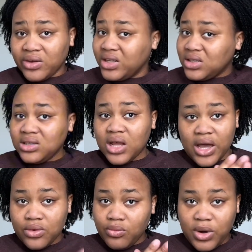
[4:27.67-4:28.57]
Anything that
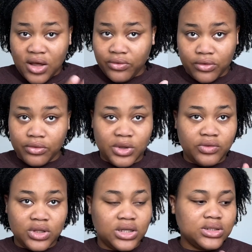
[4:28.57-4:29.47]
I don't plan for my
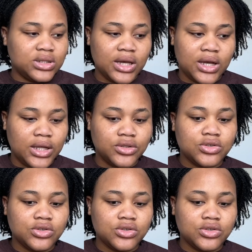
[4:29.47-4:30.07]
finances, I can't.